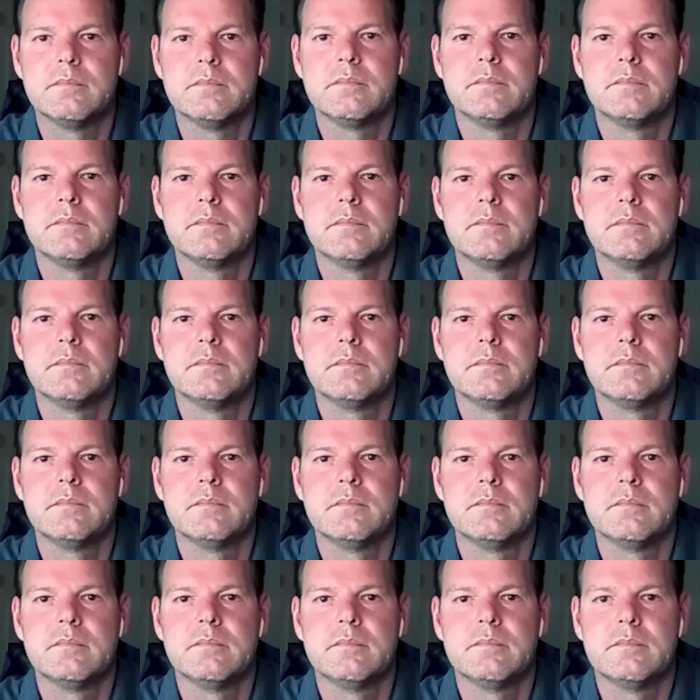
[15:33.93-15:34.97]

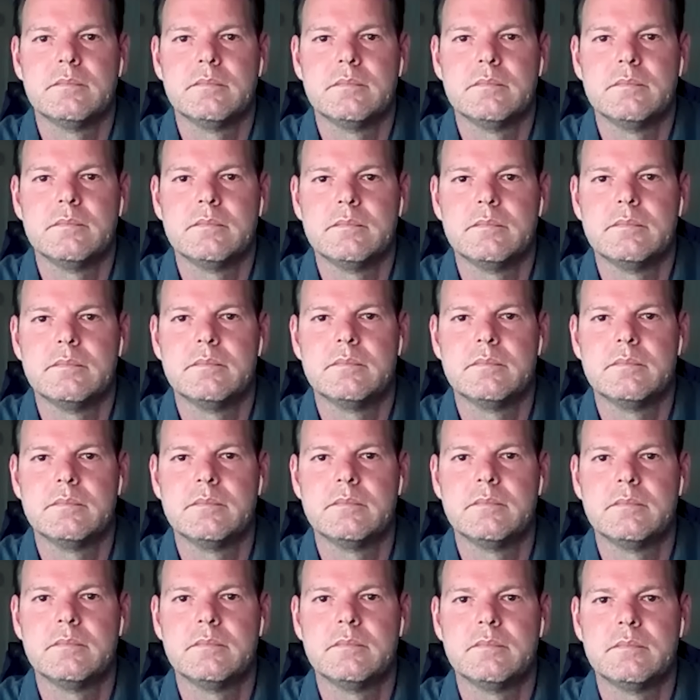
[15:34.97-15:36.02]

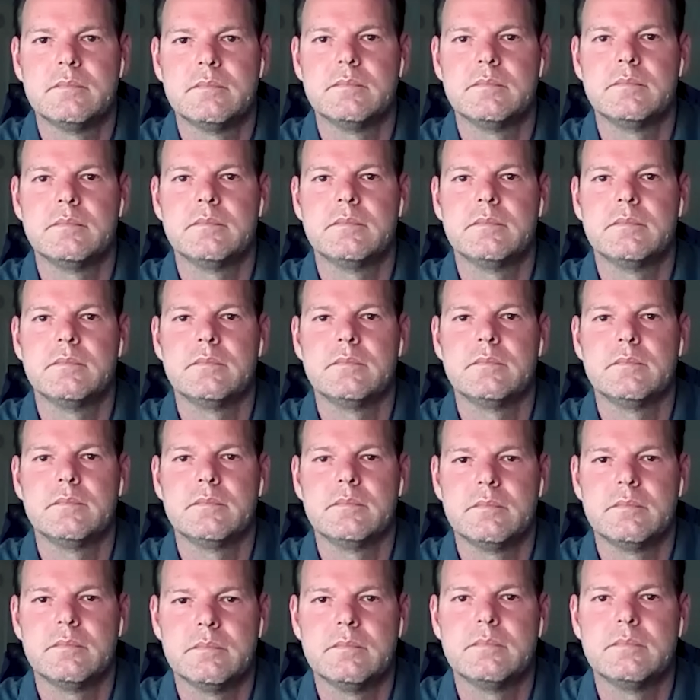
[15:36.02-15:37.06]

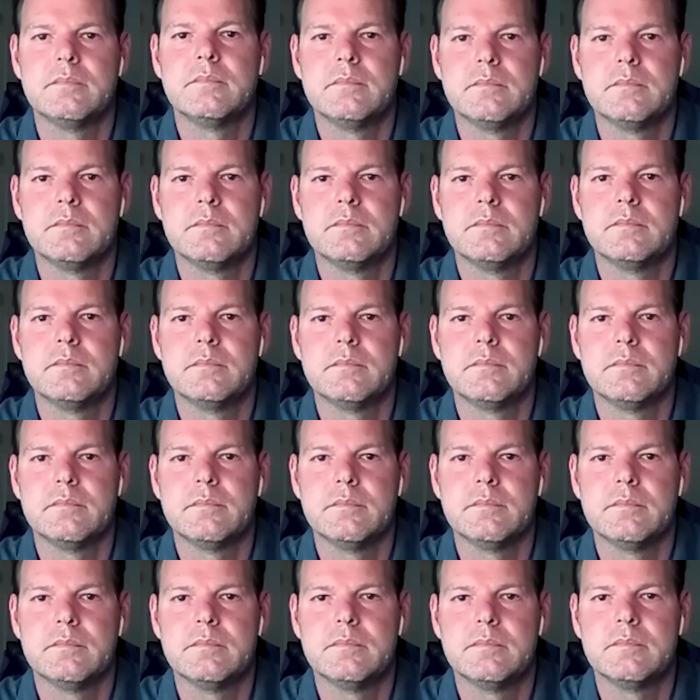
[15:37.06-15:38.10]

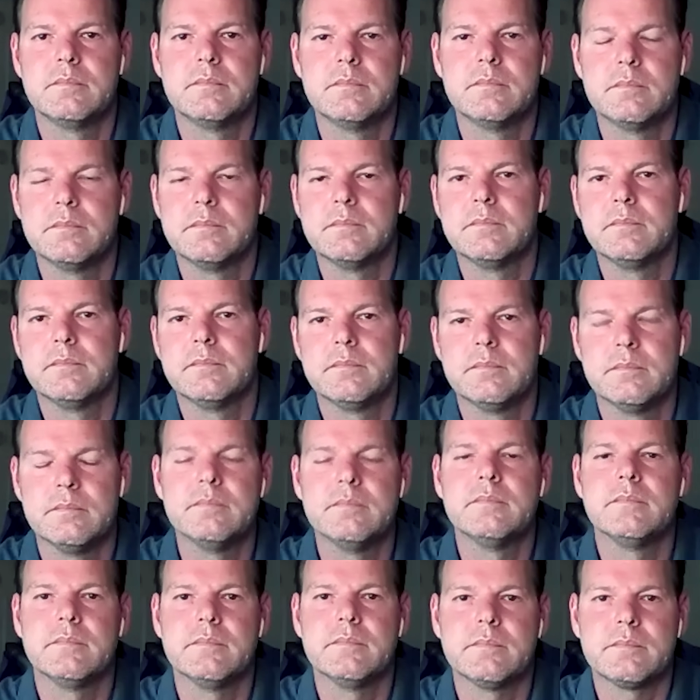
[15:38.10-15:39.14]

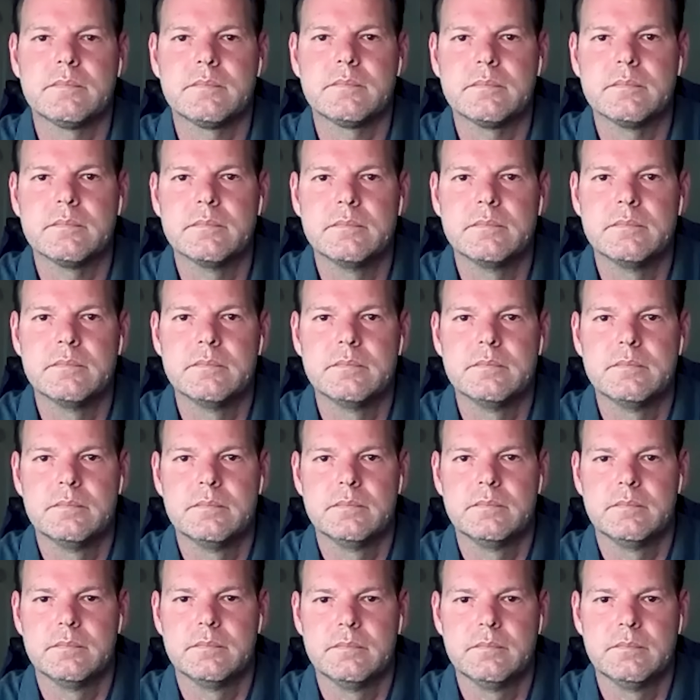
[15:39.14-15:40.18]

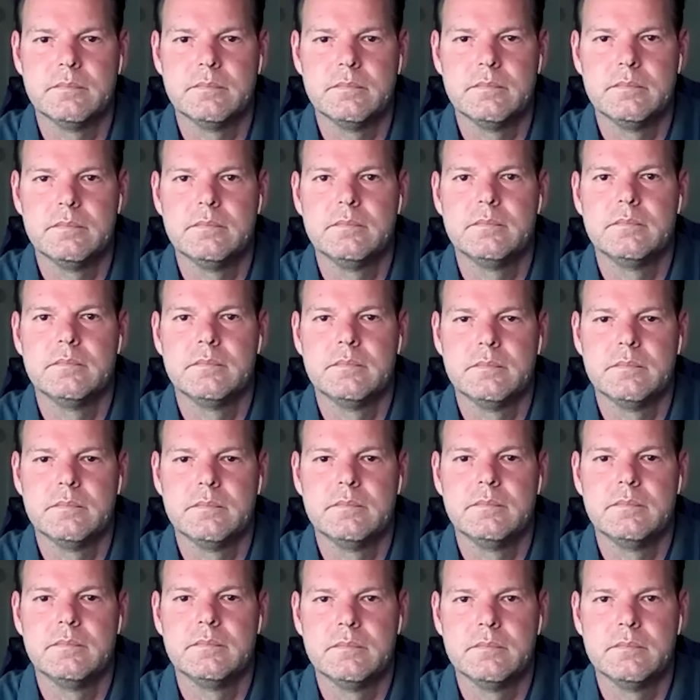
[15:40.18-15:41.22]

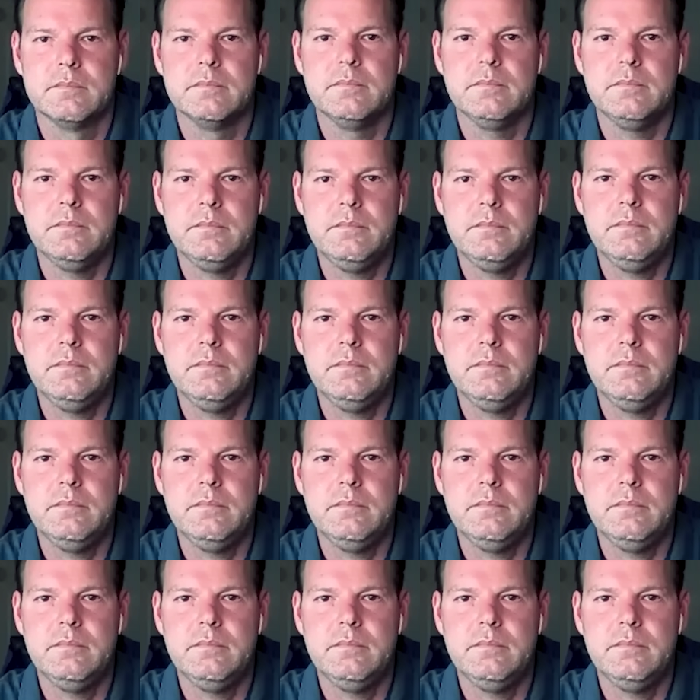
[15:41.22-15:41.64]
No words are spoken by the person on screen.